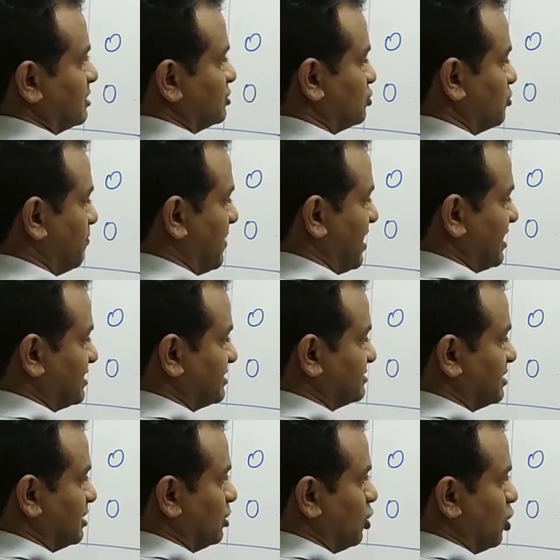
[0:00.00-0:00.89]
So
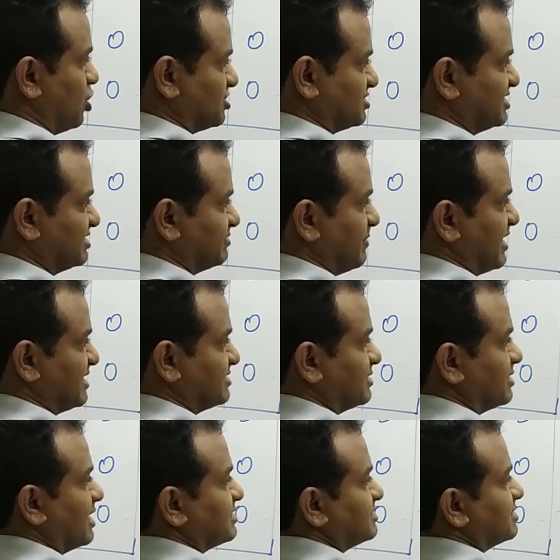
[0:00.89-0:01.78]
Pakistan lost this match
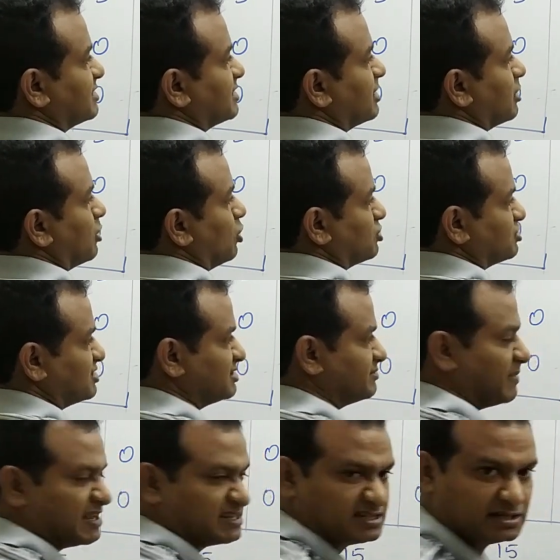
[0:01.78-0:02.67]
here, Argentina lost
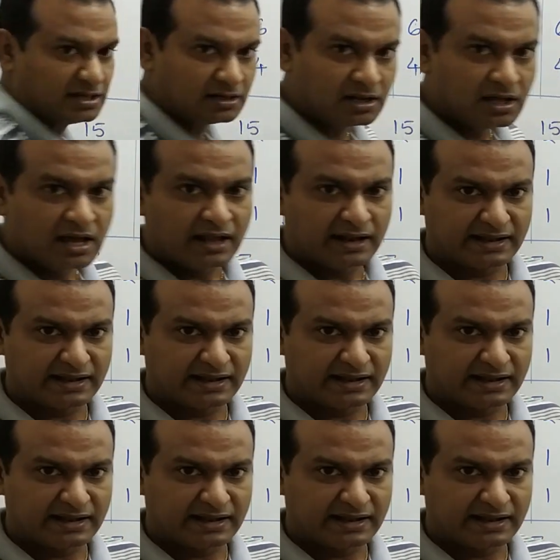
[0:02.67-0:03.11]
this match here.